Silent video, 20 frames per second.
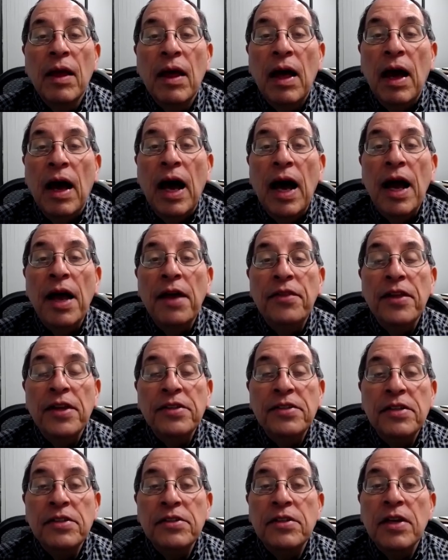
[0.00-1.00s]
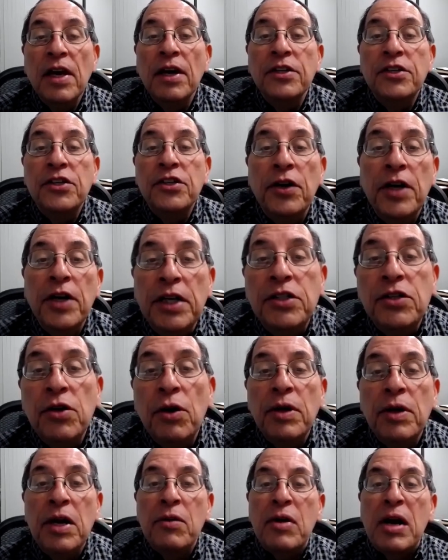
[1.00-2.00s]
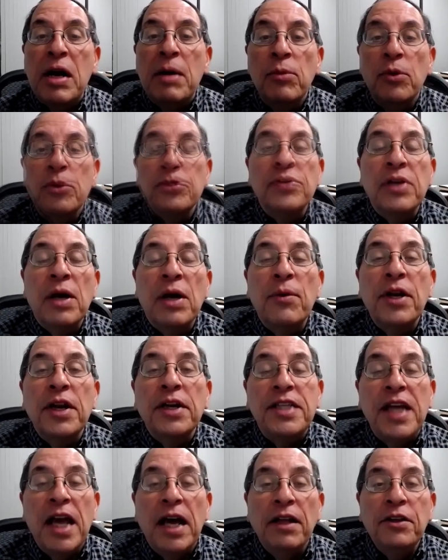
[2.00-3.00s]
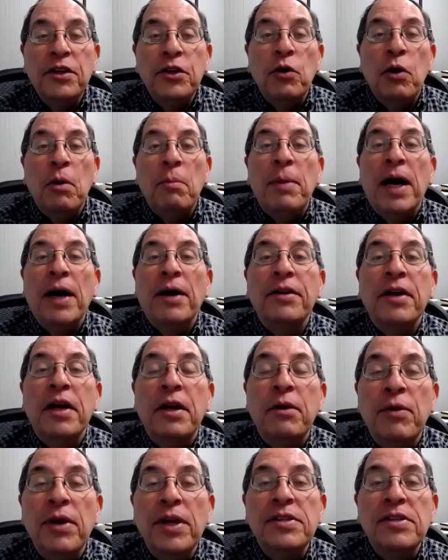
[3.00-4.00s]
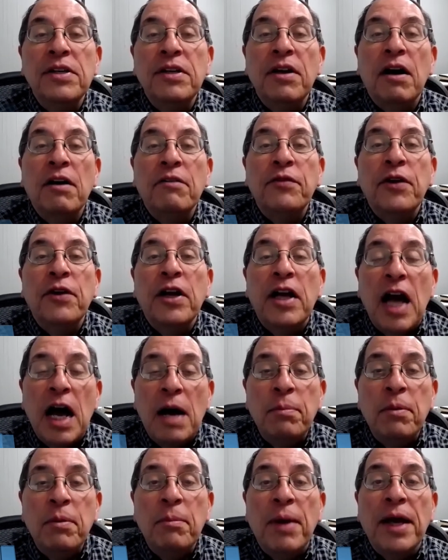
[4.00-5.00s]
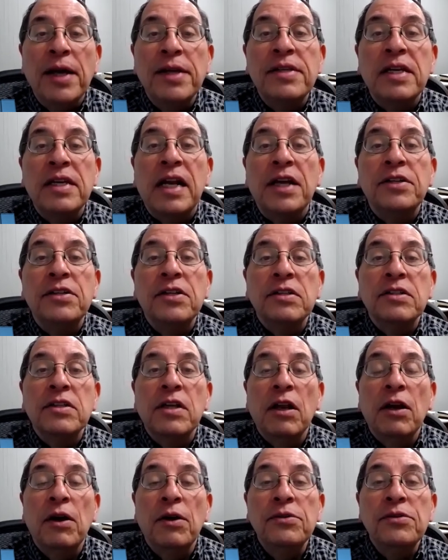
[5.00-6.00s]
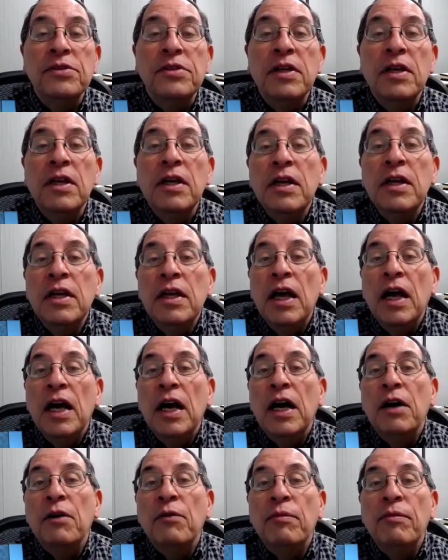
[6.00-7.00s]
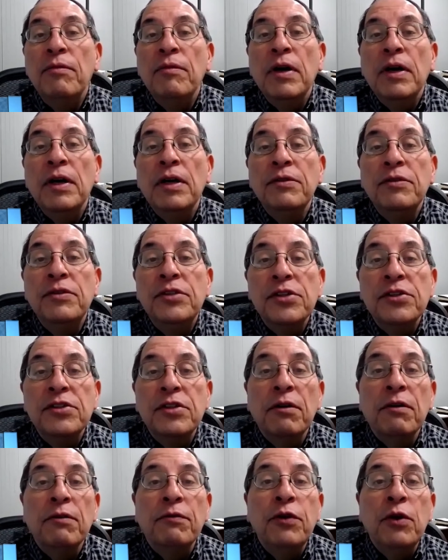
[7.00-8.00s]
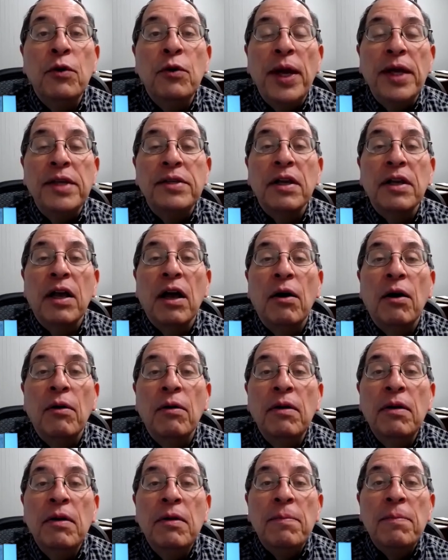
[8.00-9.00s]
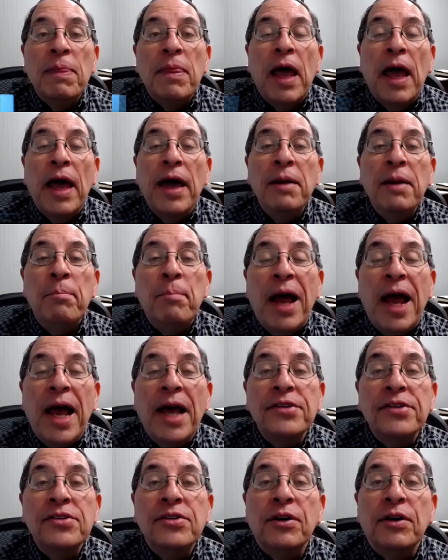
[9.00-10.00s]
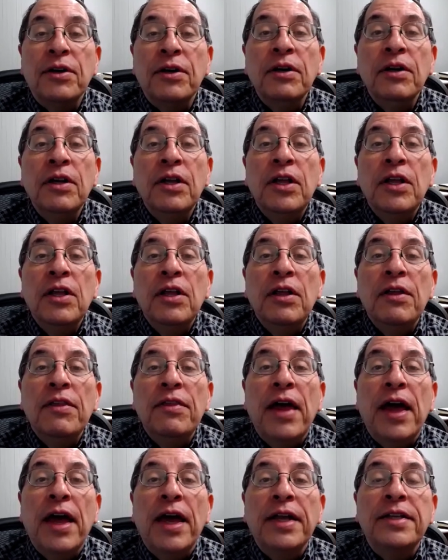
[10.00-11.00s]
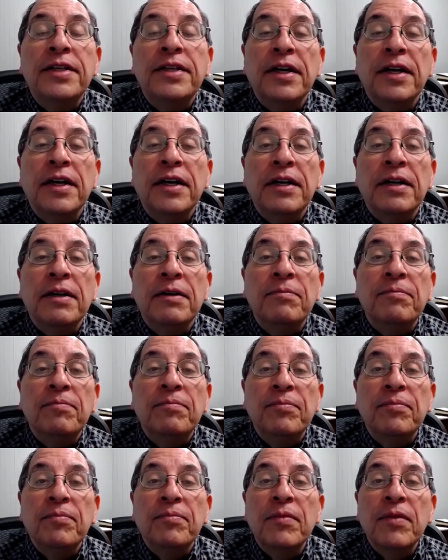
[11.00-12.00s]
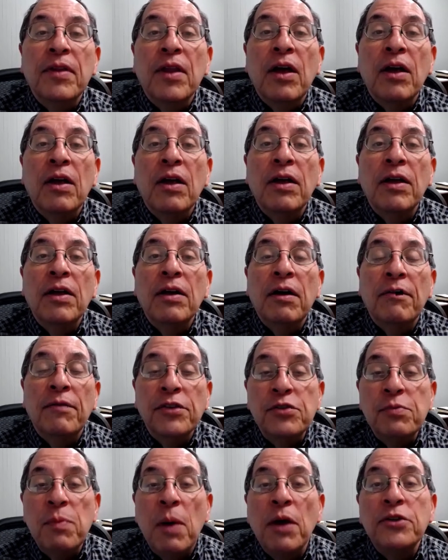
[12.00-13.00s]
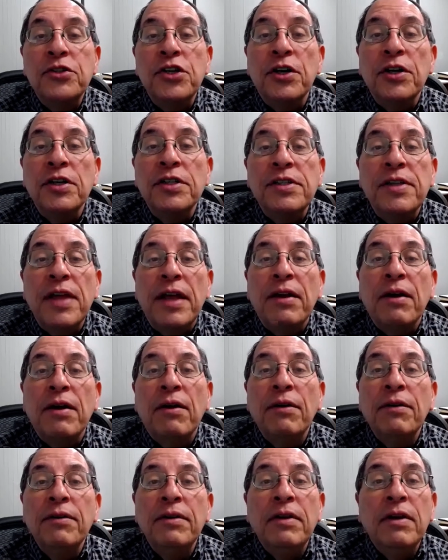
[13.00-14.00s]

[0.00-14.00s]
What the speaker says: Hi, this is attorney Tony Ramos. I want to tell you about a recent offering compromise that I just closed just a few weeks ago. I had a pastor that of a small church that owed